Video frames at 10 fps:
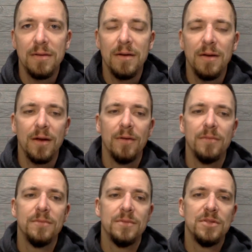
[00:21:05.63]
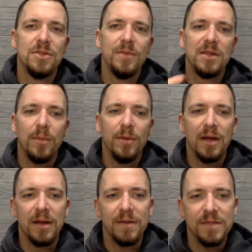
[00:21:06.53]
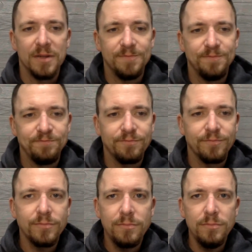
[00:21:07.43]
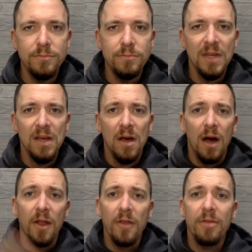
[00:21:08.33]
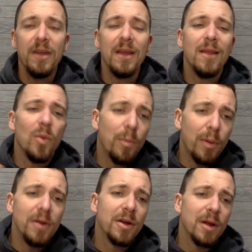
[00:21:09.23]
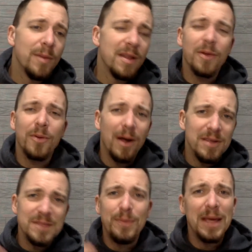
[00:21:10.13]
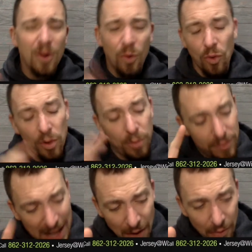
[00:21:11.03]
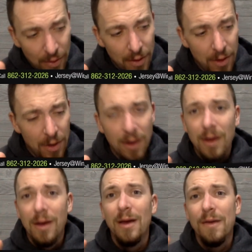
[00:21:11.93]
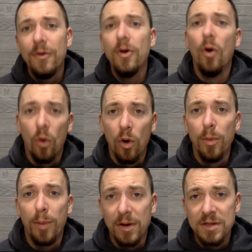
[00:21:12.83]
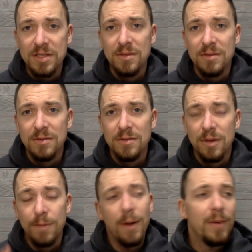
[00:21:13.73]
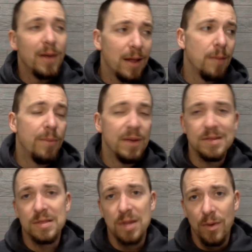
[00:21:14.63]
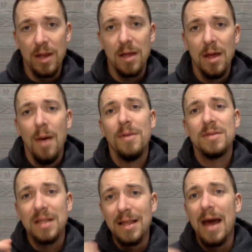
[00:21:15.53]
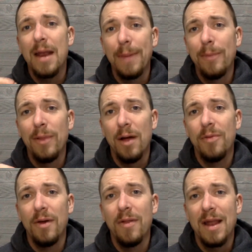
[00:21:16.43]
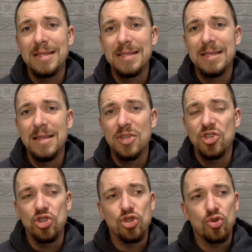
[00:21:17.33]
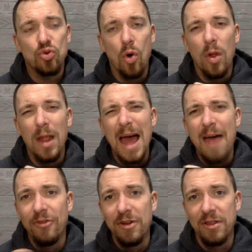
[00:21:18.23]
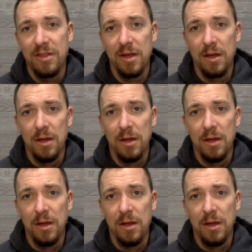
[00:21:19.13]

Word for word: There you go. Too many double negatives there. Another thing that will burn your company to the ground is being horrible. Now, if you're a horrible person, you're probably not in business already. There's a lot of people out there that I see that just troll everything.